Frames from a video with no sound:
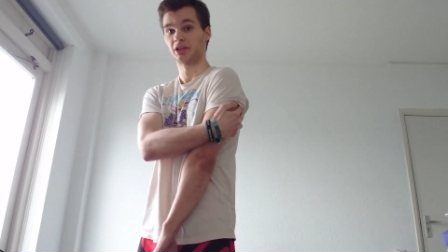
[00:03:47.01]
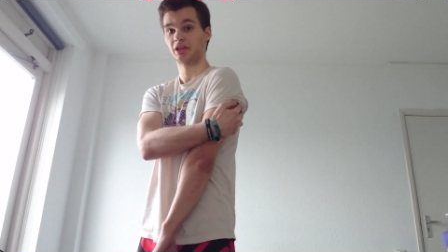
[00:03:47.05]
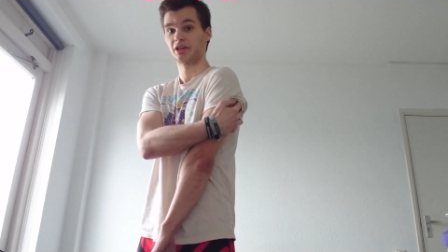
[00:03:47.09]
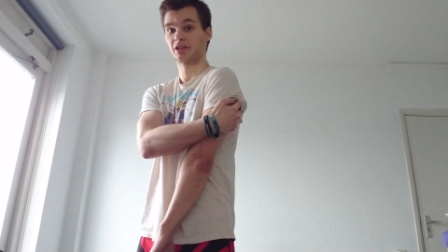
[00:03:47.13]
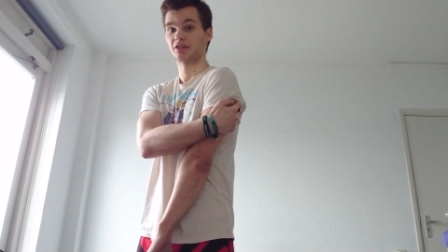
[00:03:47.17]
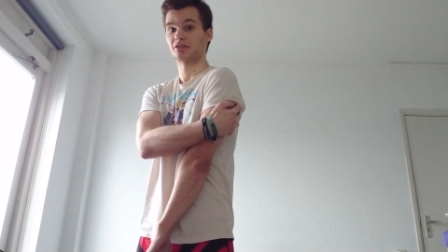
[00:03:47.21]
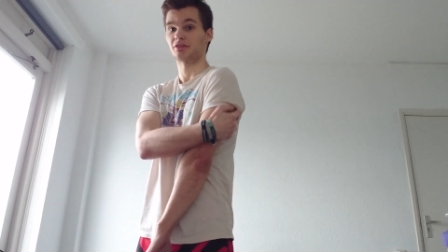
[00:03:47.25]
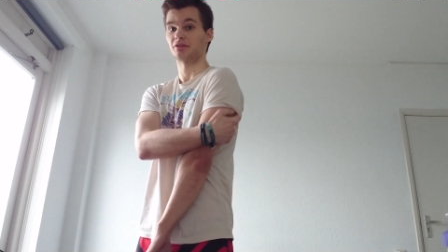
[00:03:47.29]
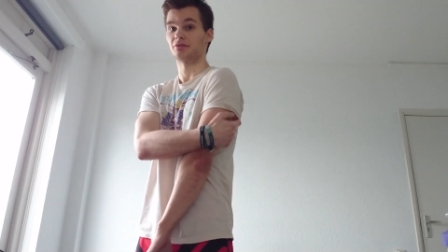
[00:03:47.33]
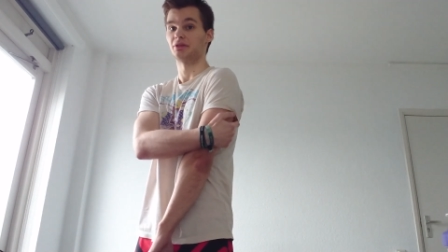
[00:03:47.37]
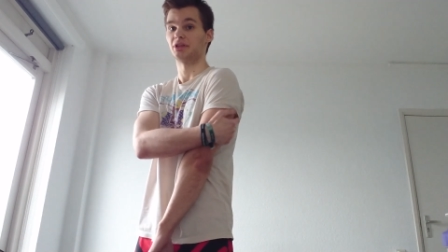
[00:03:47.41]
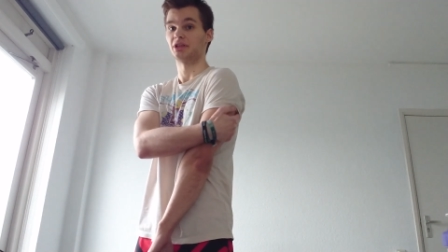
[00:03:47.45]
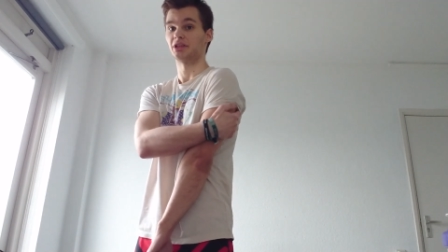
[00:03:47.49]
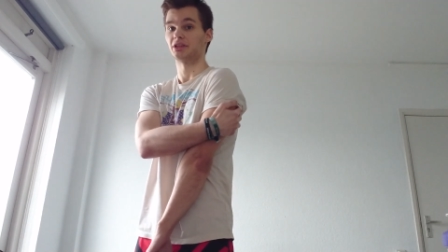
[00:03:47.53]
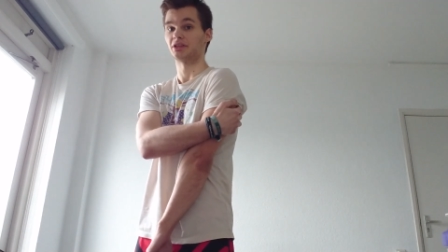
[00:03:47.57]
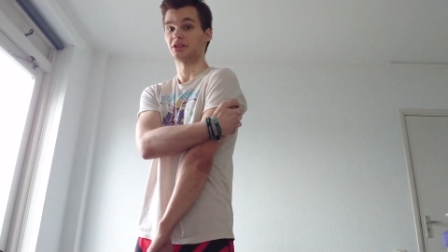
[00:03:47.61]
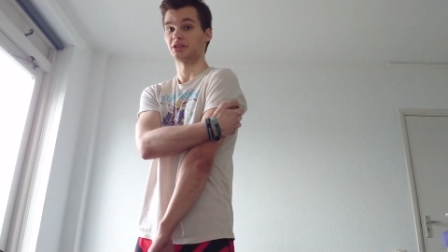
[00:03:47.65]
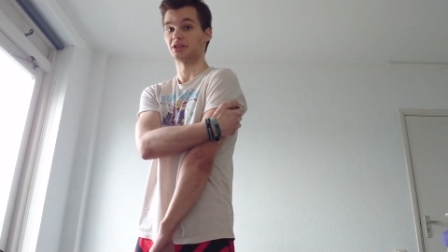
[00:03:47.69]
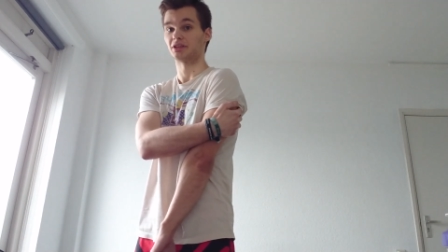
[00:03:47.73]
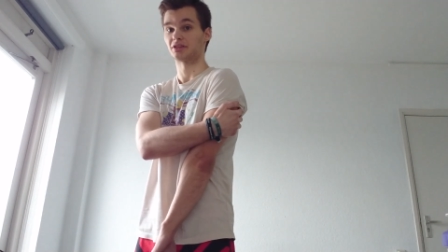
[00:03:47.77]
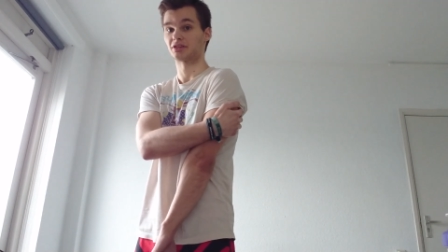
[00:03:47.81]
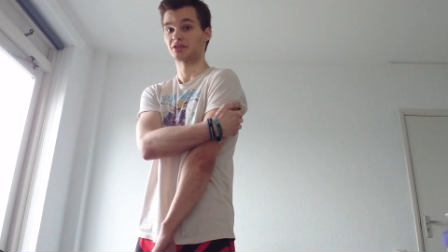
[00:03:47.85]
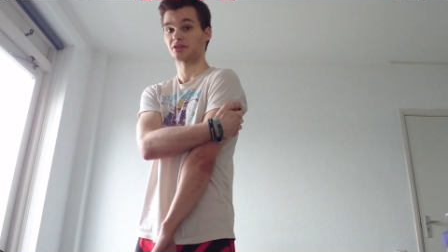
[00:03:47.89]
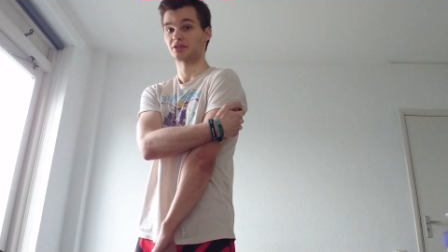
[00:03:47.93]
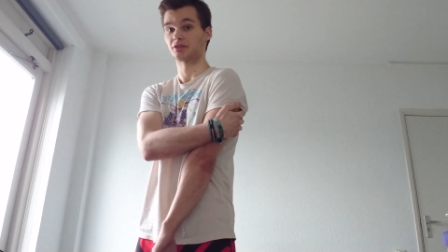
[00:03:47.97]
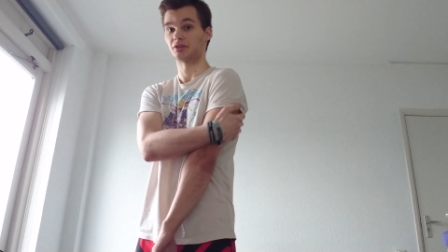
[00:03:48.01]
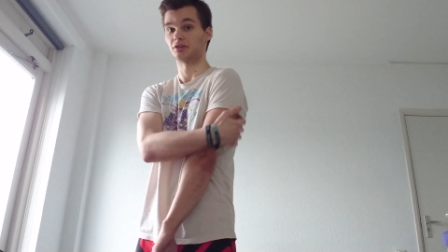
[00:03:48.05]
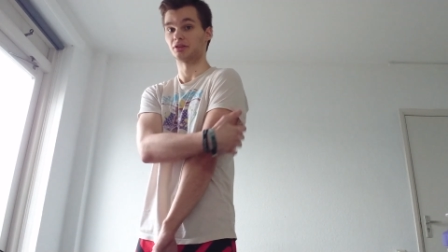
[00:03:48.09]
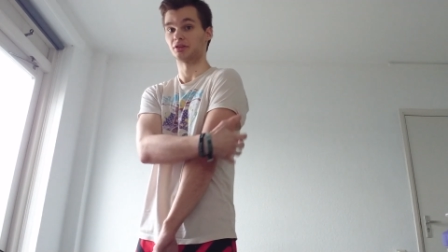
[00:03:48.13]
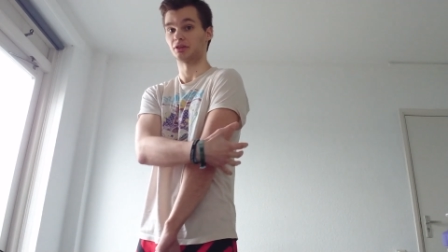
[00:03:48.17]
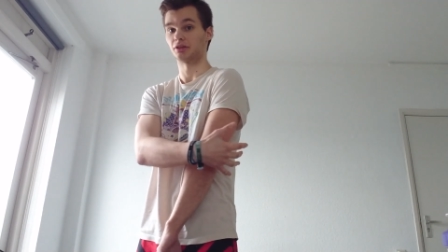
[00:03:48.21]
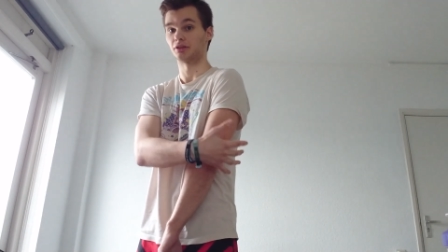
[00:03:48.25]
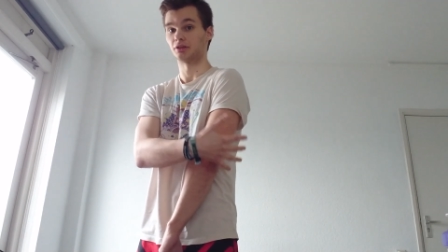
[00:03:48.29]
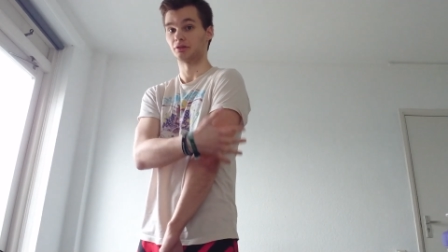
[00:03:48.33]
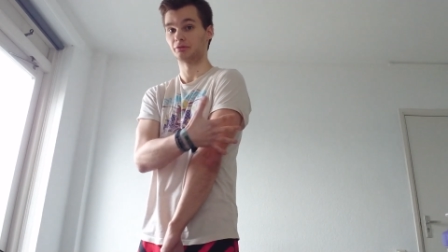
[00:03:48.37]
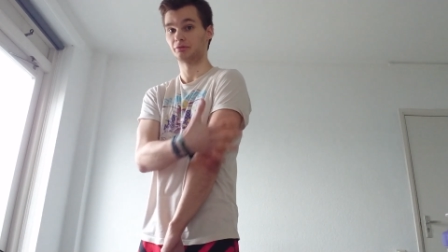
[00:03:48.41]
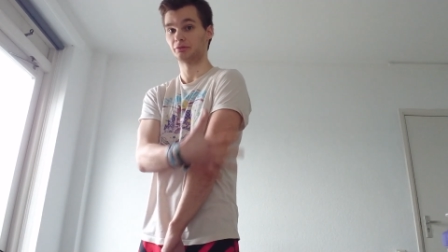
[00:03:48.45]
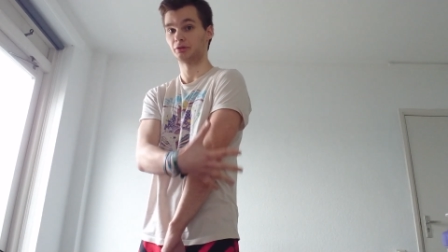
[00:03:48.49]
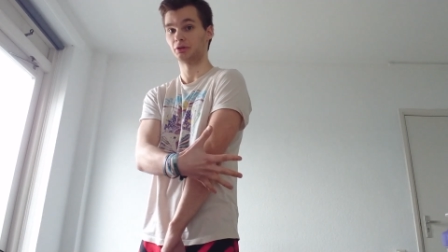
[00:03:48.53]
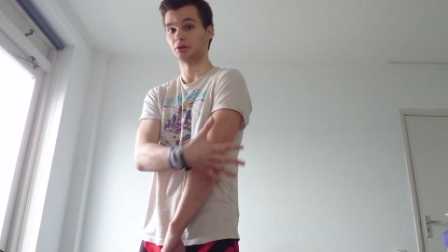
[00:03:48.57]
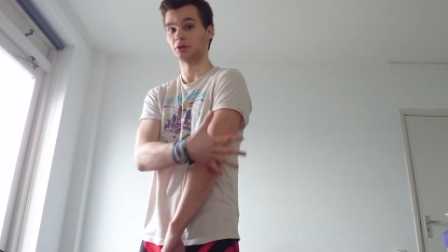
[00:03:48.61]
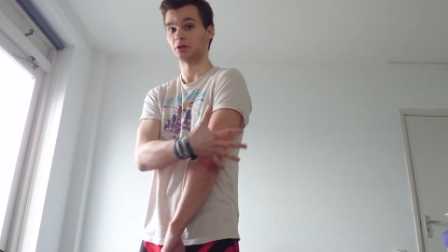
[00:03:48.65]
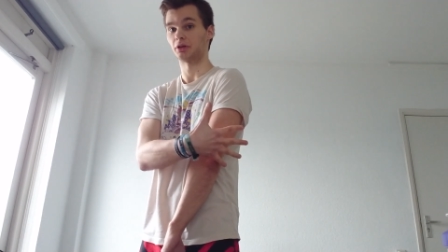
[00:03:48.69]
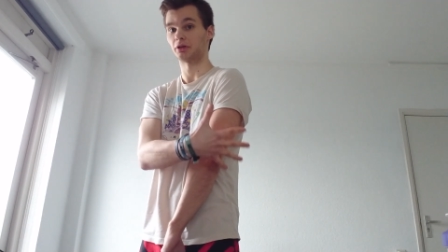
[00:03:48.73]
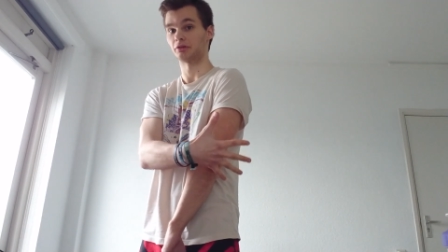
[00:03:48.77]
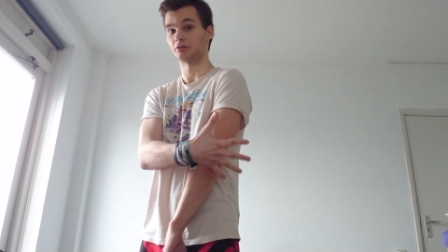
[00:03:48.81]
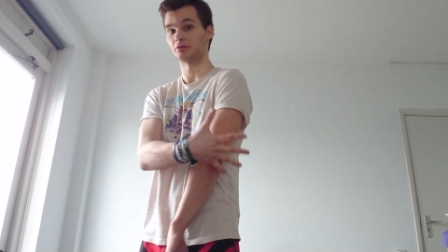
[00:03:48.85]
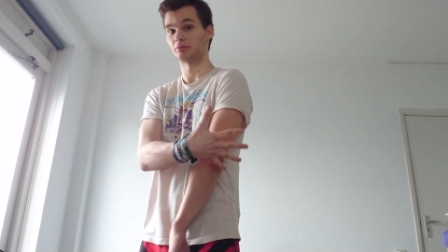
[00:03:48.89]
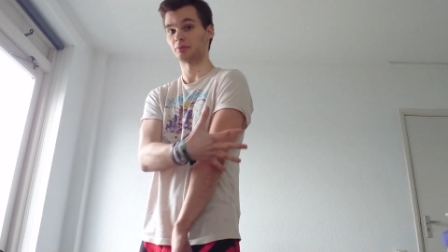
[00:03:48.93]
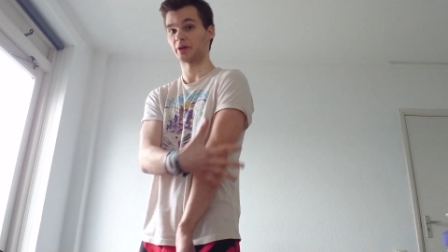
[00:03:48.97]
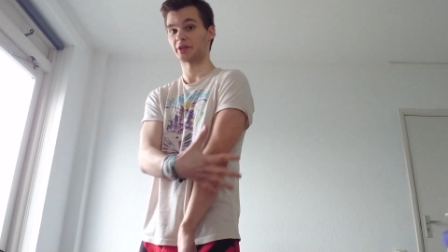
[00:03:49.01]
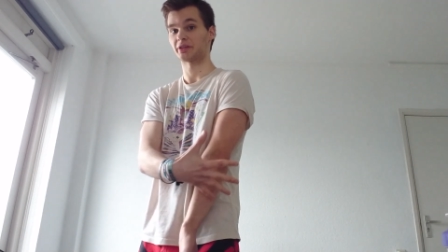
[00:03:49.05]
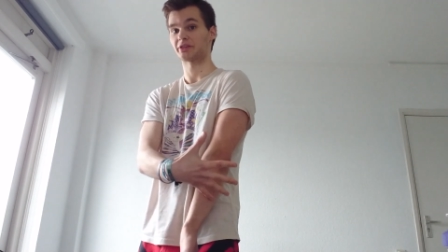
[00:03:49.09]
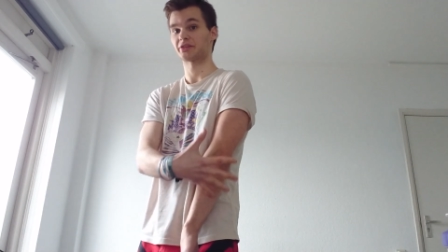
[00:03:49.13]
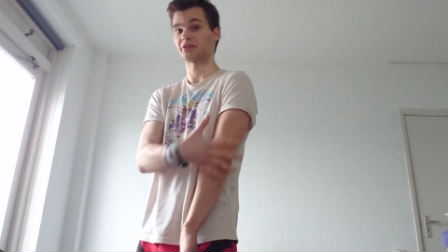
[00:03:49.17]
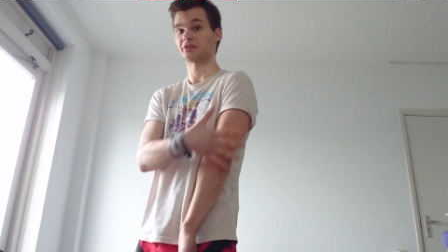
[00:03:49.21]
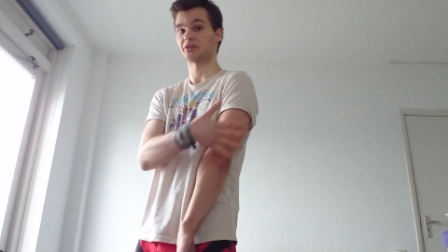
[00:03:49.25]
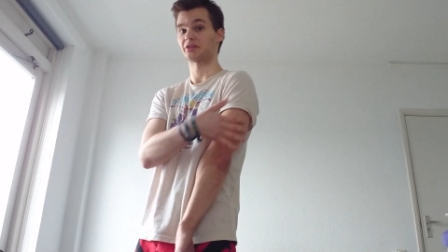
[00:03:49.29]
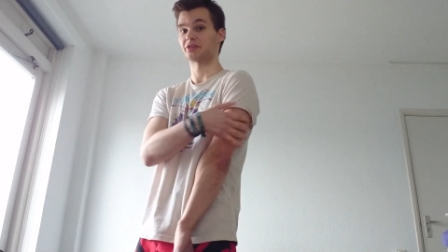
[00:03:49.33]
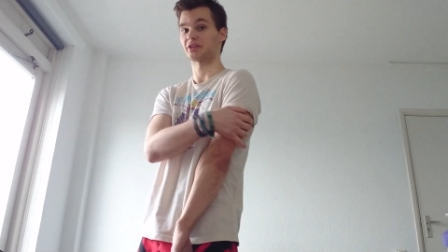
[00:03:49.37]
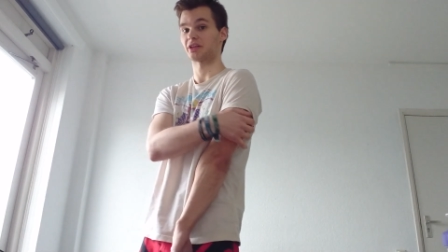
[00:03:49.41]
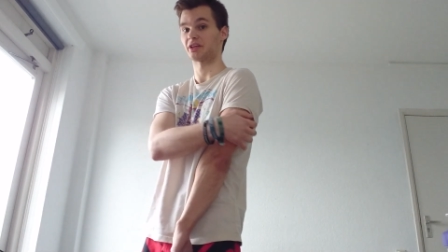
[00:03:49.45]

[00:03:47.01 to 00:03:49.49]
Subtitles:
so that it's full of muscles,